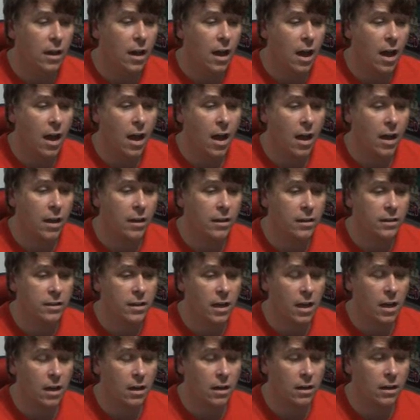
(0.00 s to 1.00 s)
And
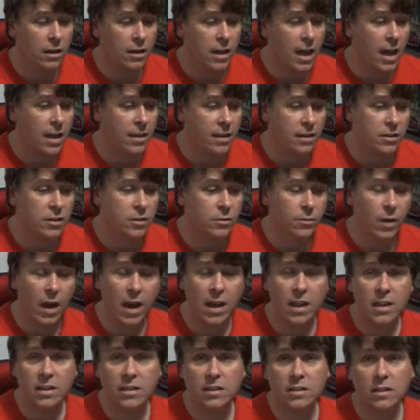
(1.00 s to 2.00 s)
yeah, that's the way
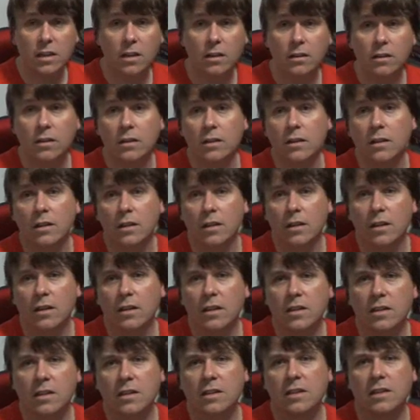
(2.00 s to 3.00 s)
it is. So
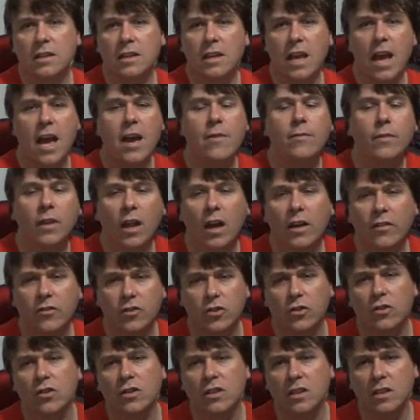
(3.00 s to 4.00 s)
this is the game, Life
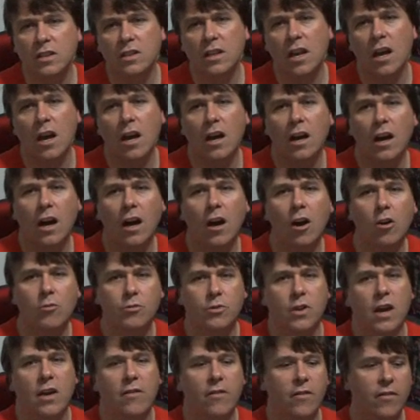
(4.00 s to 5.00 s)
Choices. I
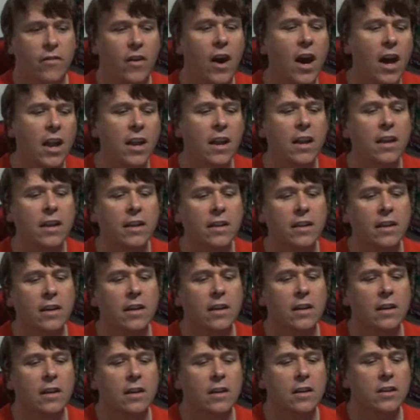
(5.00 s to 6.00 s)
hope you have fun, and
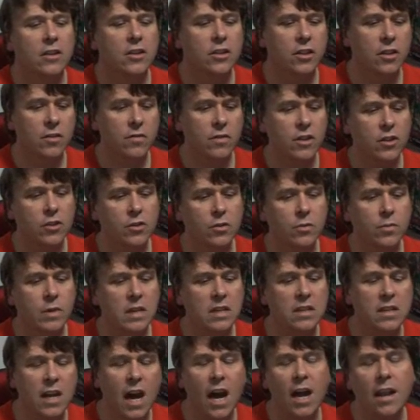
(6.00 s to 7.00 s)
soon this will be
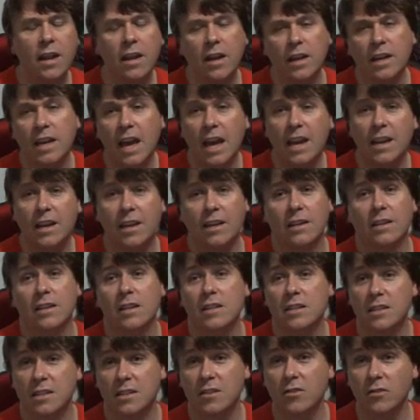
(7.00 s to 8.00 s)
done. Again,
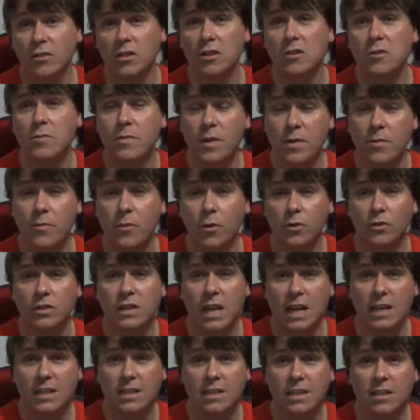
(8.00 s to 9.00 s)
there's still a little bit more
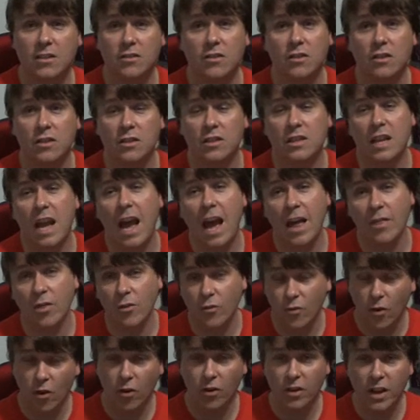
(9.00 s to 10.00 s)
testing. As you can see, I had the
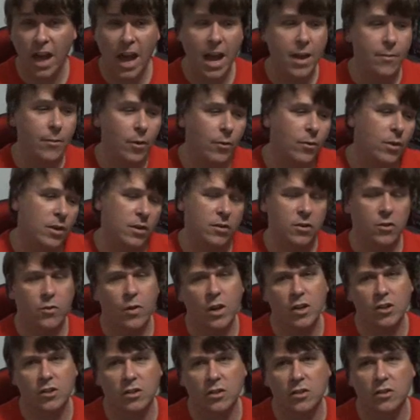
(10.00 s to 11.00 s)
wrong name on one of the
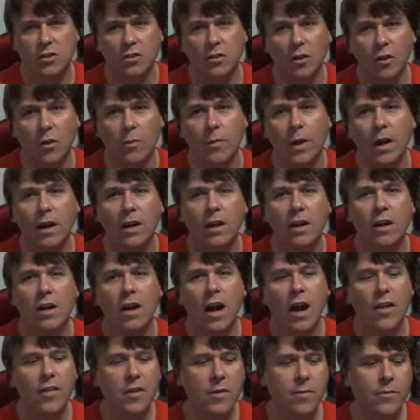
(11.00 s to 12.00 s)
questions and all, but
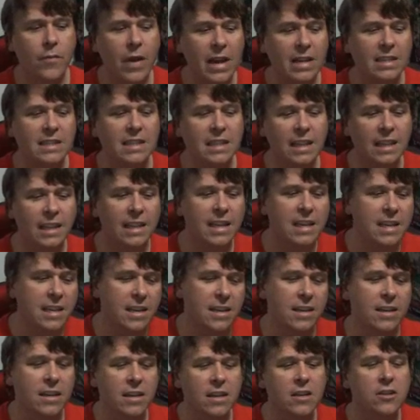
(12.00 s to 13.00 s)
I think basically
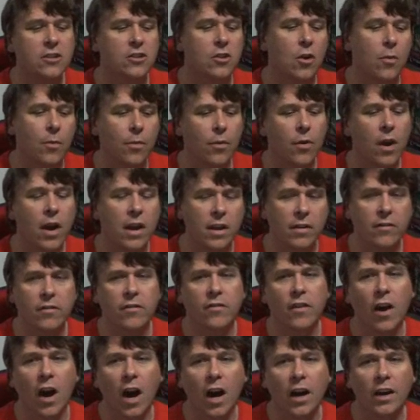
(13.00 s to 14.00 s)
it is operating
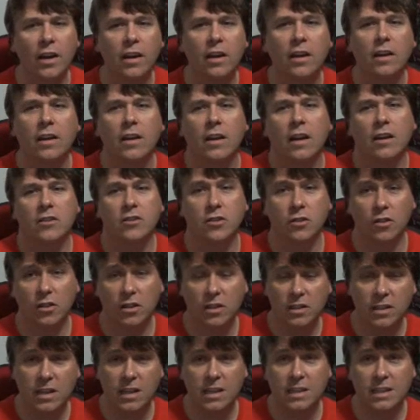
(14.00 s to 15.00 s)
fine. I still
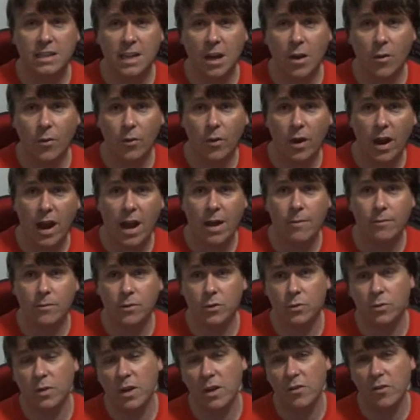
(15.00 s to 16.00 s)
got to test out what
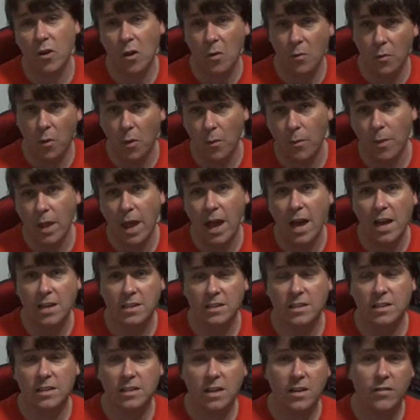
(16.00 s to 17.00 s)
happens when I've got more players
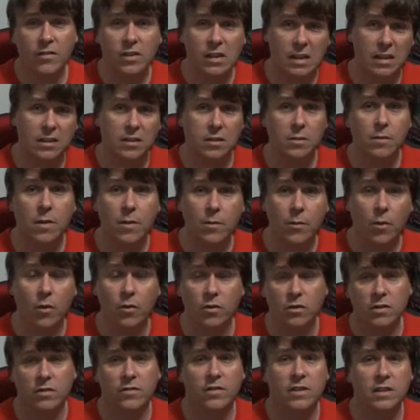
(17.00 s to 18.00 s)
and stuff. It gets a bit
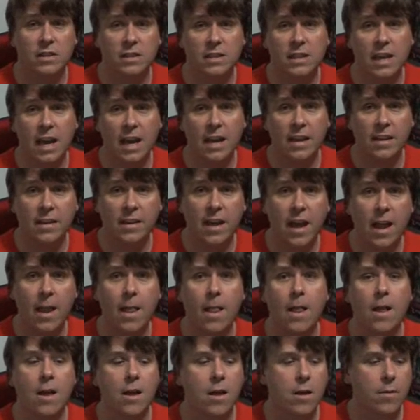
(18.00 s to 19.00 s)
more sophisticated then.
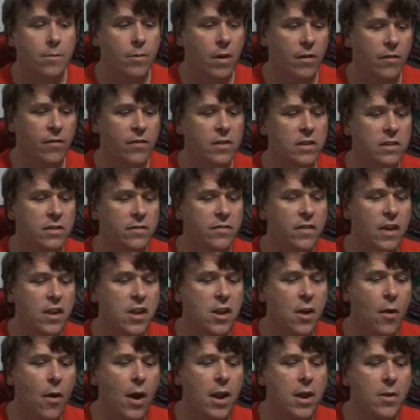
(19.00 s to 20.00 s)
But for this
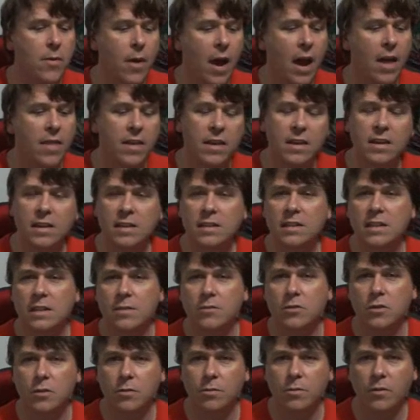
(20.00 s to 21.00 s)
video anyway, I think it
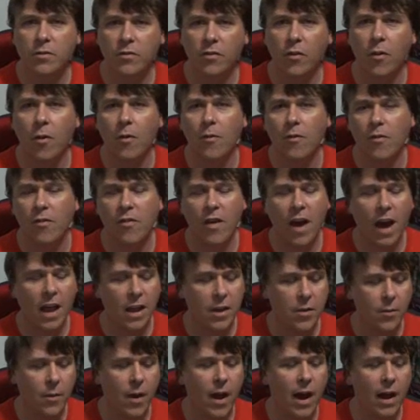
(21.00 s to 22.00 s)
seemed to have performed
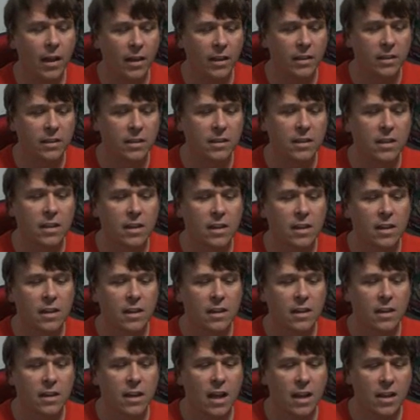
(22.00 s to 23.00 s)
fairly well, and
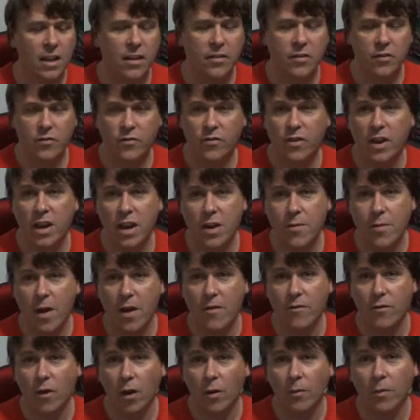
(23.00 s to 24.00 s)
nothing really
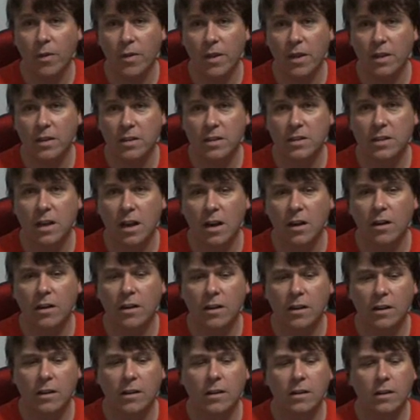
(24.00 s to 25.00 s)
went wrong with it.
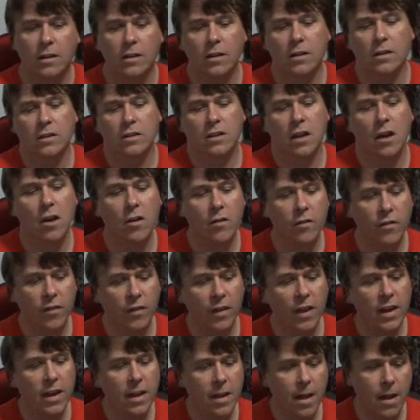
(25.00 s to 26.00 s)
So
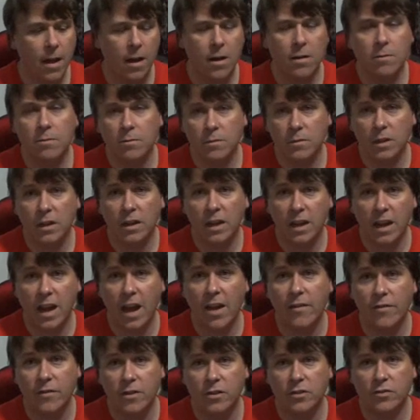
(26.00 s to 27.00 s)
hopefully I'm going to
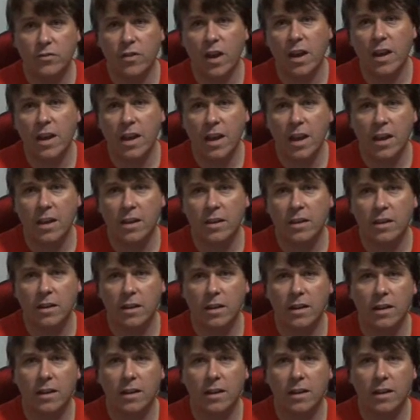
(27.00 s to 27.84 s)
have this ready, and